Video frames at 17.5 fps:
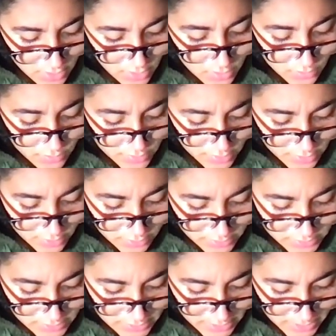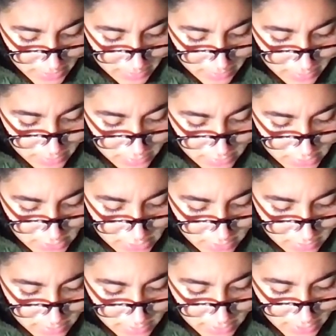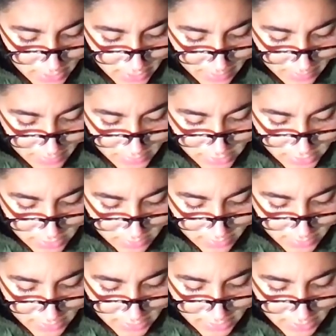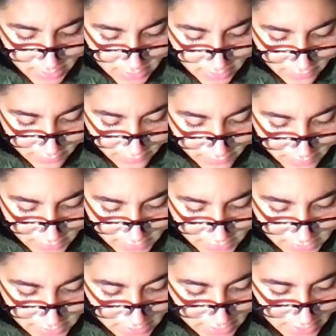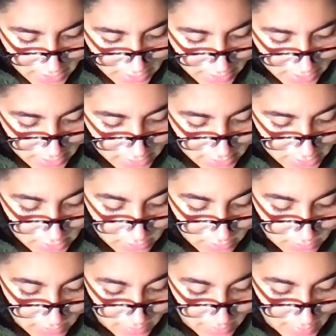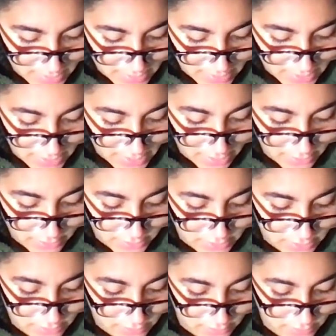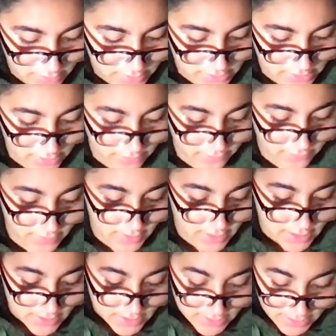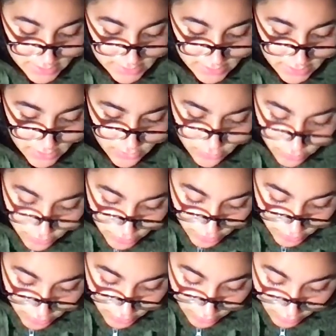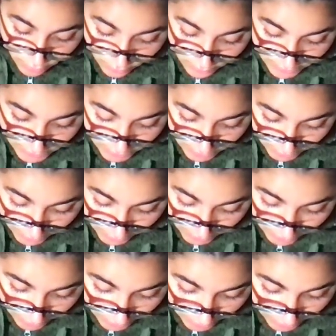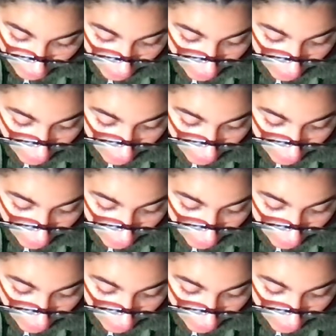We go to Captain Tim and Captain Jim and they give us the land, so we make houses for ourselves. They say, Cujo, you always talky good,